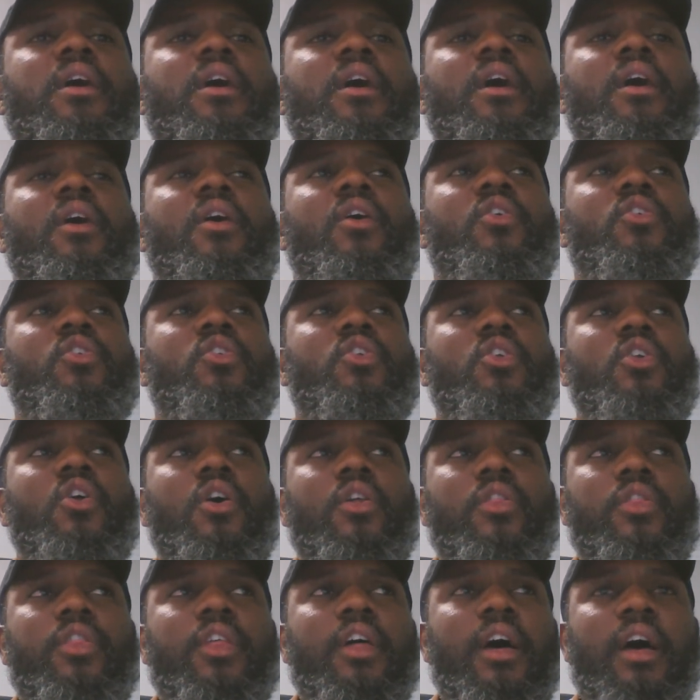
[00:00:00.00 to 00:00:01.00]

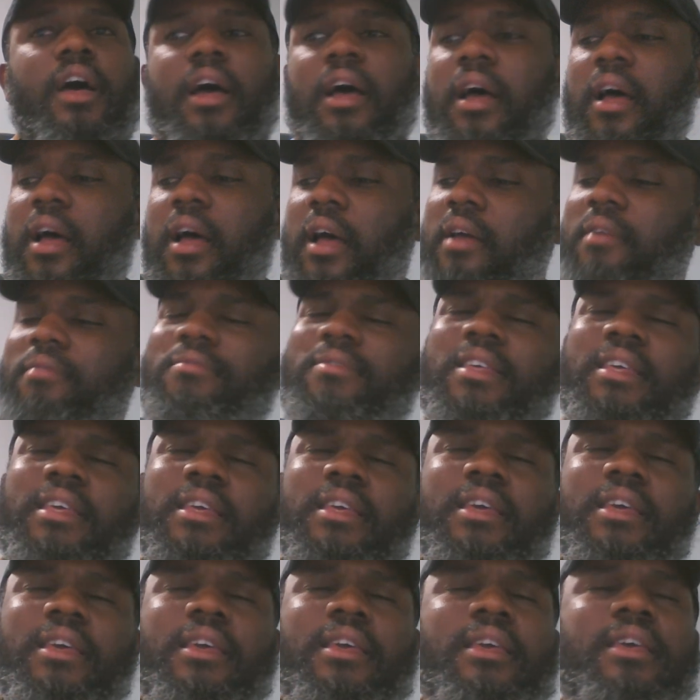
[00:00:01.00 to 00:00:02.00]
Another
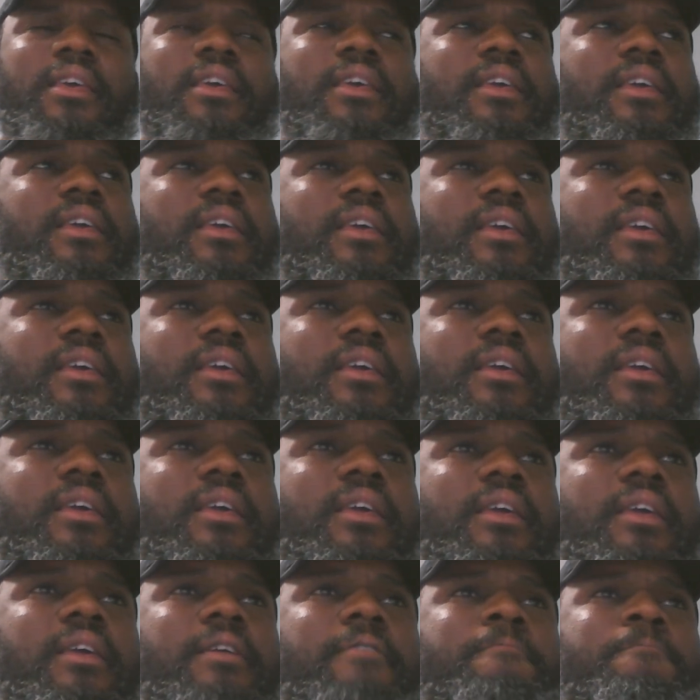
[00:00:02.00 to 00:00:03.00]

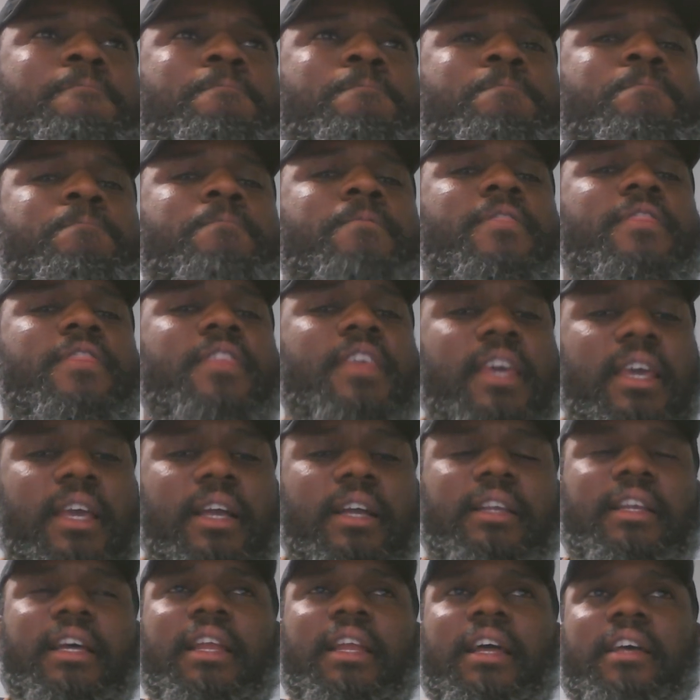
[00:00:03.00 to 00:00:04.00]
key thing
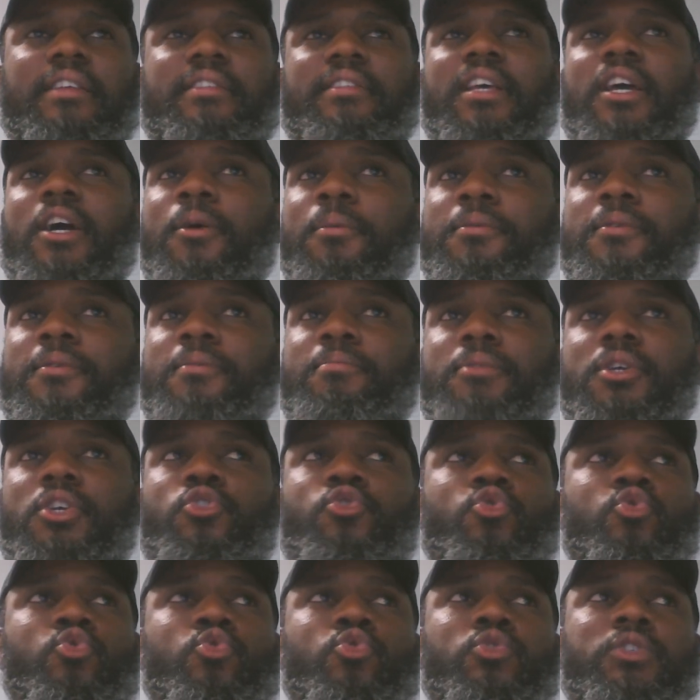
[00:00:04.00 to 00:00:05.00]
that has helped me
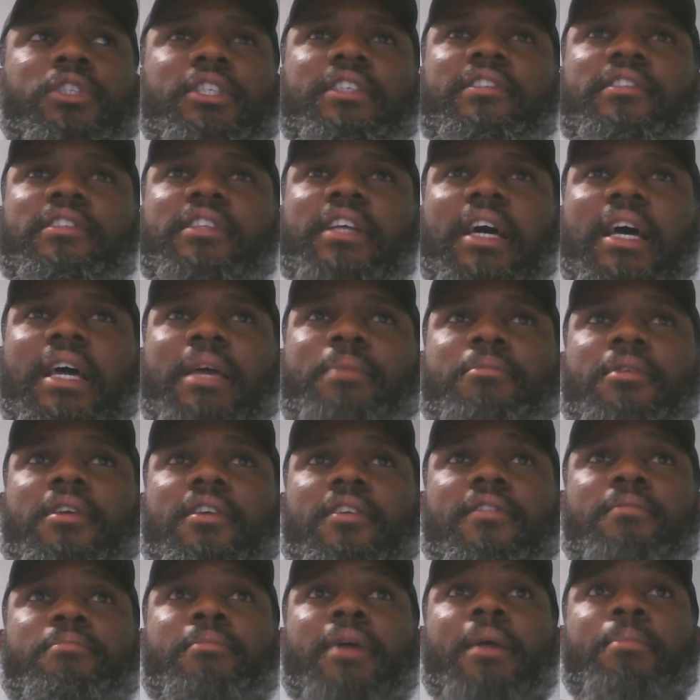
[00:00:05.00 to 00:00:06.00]
through this time
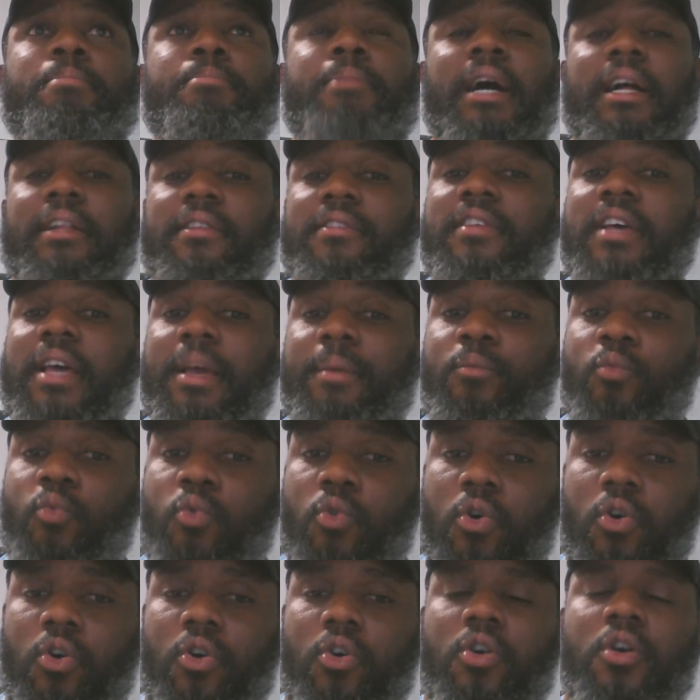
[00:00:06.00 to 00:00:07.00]
is my part-time
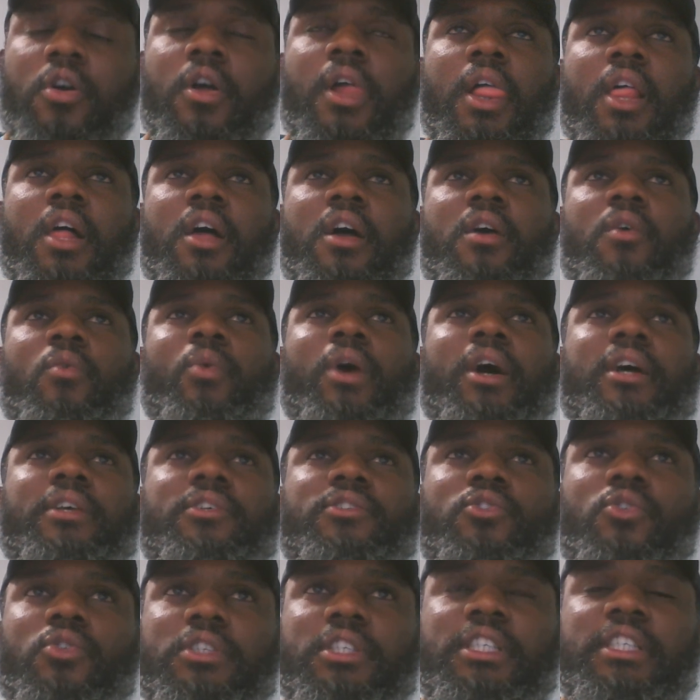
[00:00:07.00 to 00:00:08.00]
work while
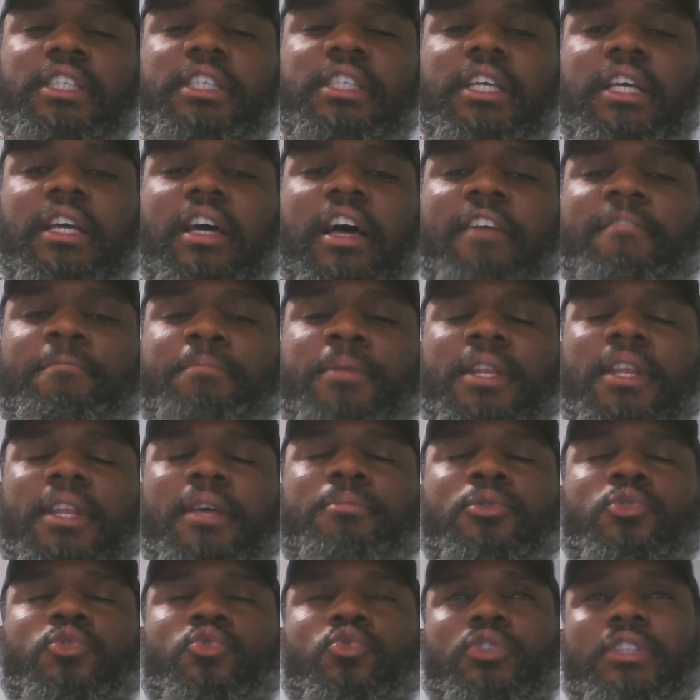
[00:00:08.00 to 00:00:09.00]
studying here. I've been
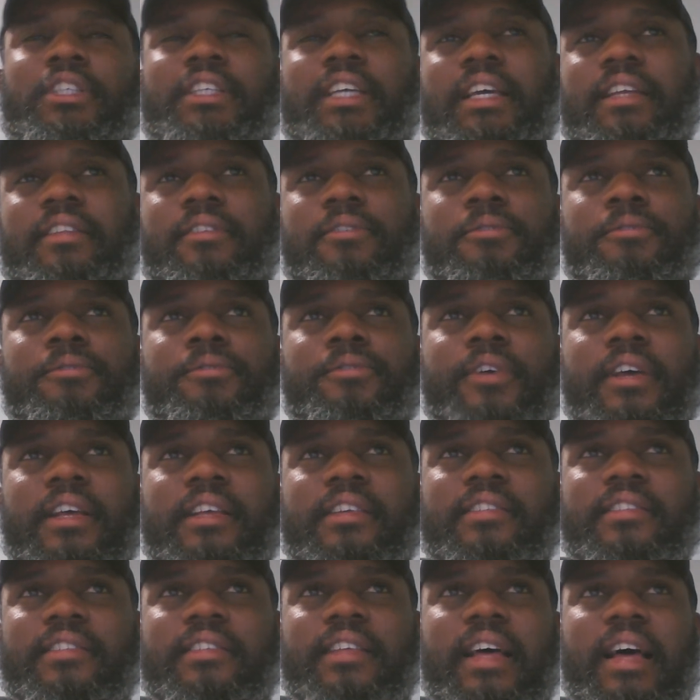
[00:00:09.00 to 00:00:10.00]
able to get
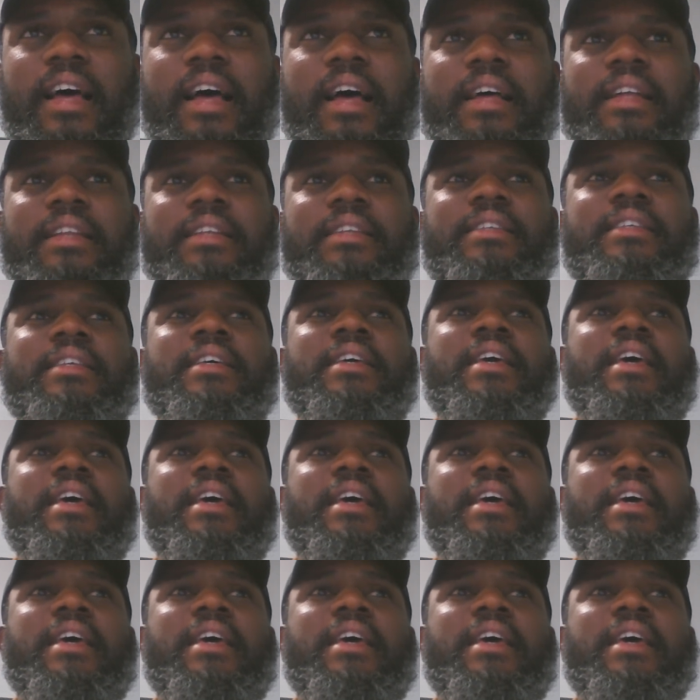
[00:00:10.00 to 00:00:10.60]
first-hand